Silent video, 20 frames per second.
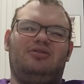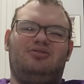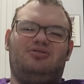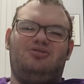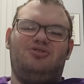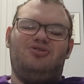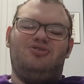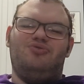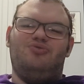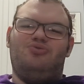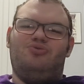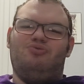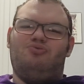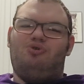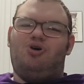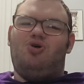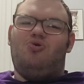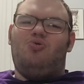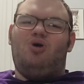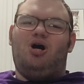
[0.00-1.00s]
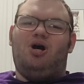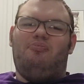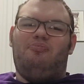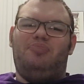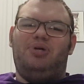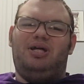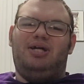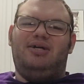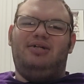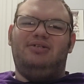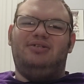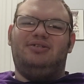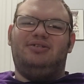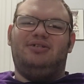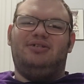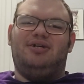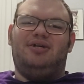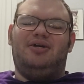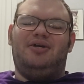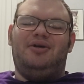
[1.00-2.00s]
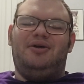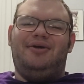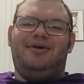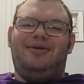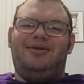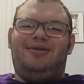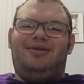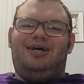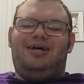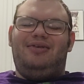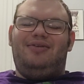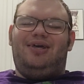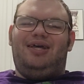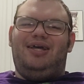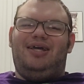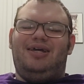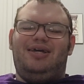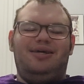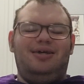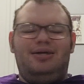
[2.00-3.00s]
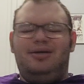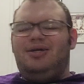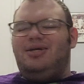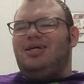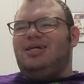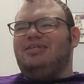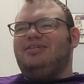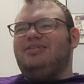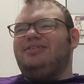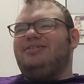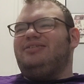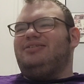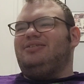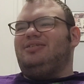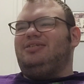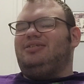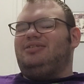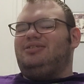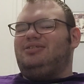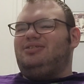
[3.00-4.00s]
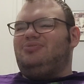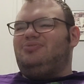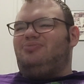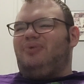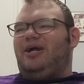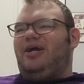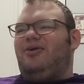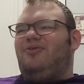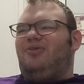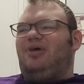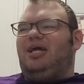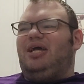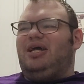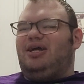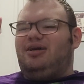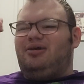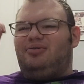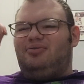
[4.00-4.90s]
do you grow up because that like it's just weird. Like